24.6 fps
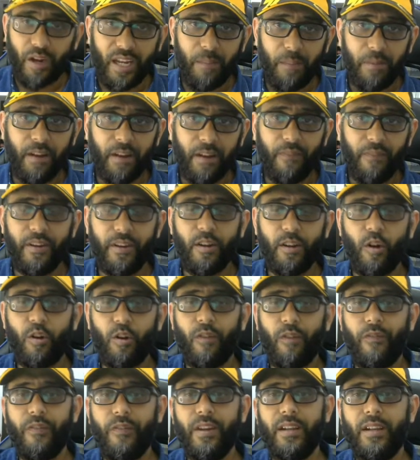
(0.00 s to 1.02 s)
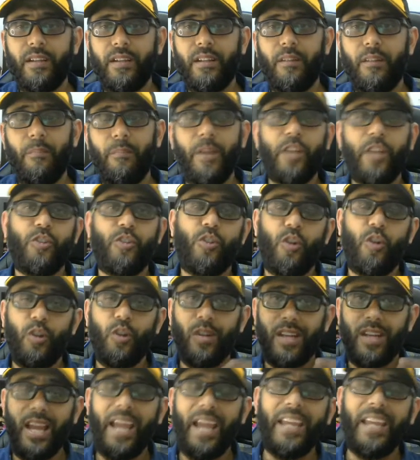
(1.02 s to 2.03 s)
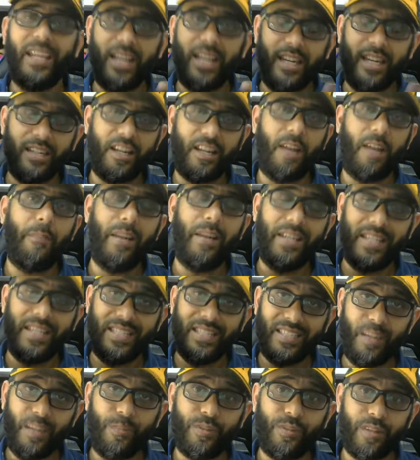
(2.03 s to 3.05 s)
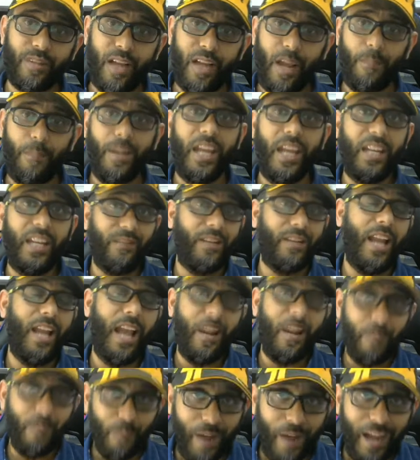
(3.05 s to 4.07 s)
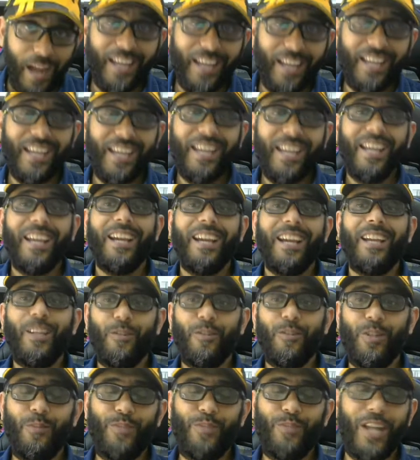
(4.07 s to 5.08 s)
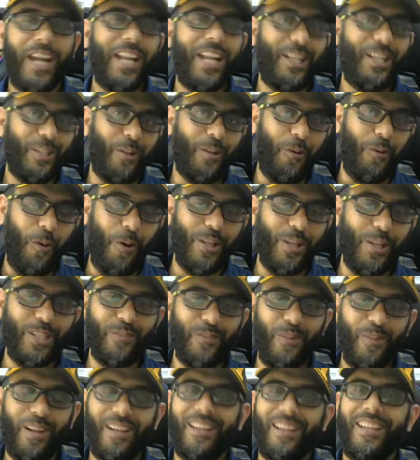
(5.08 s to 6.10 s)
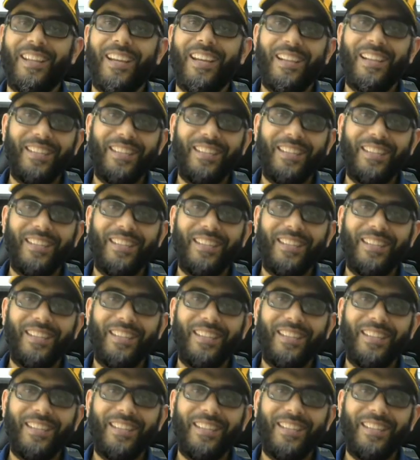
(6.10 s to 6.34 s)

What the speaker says: benefit out of it, make sure you like and comment and subscribe. It will help my YouTube channel to grow as well.